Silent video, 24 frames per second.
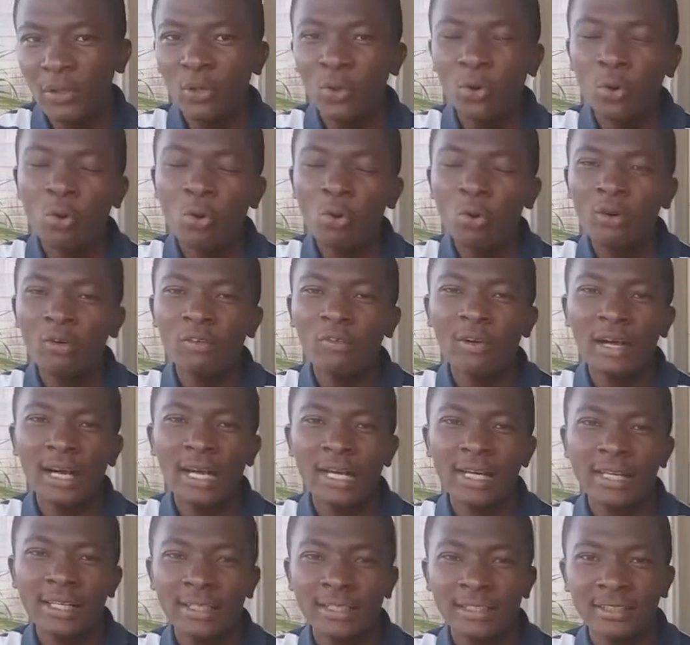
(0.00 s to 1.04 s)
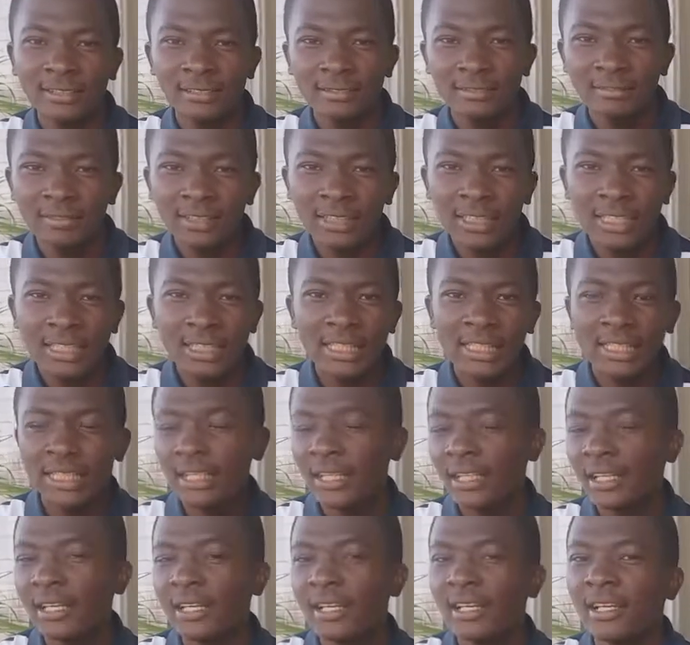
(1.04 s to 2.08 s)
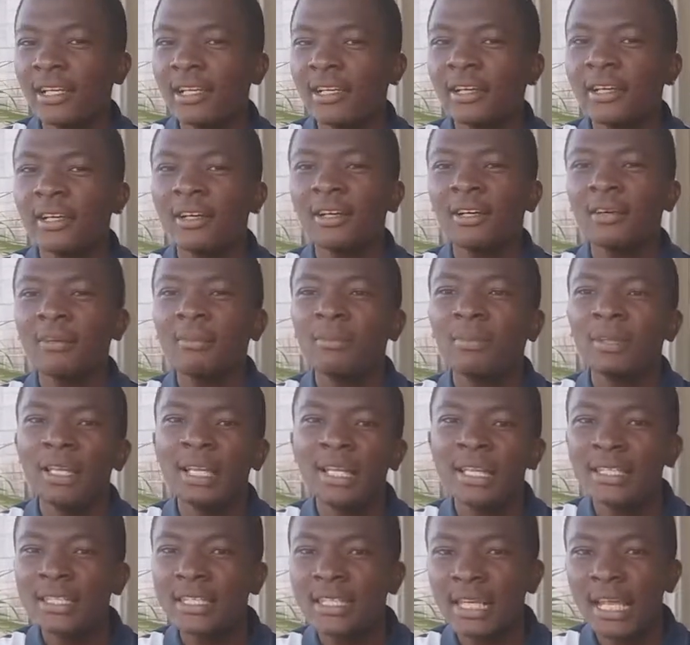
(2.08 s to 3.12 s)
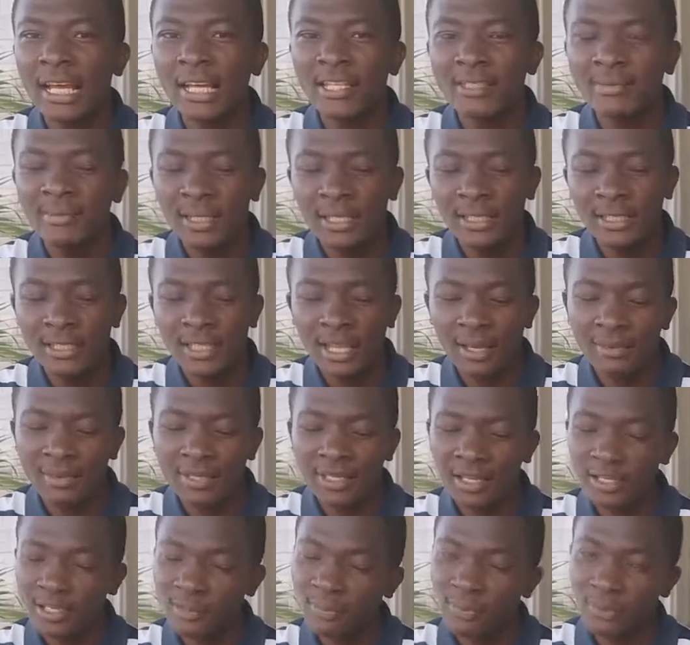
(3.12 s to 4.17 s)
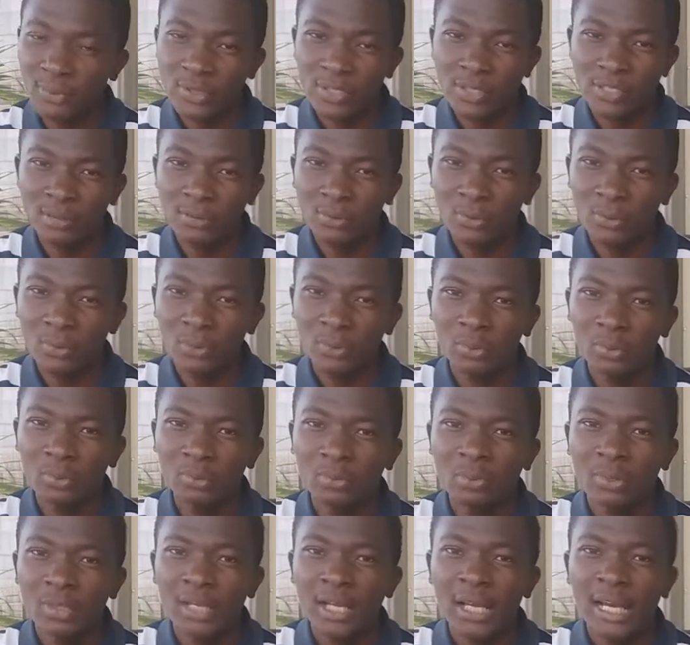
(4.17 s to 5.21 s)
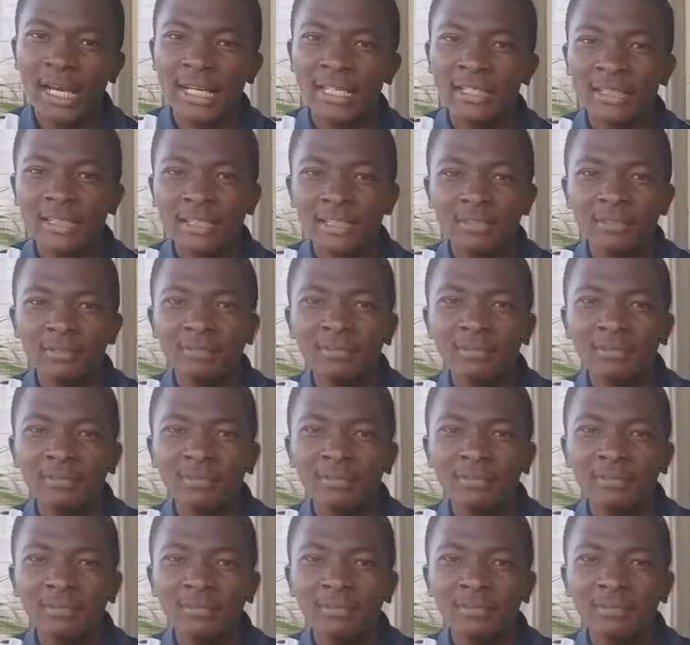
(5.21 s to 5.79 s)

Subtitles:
Go over the lesson as many times as possible, and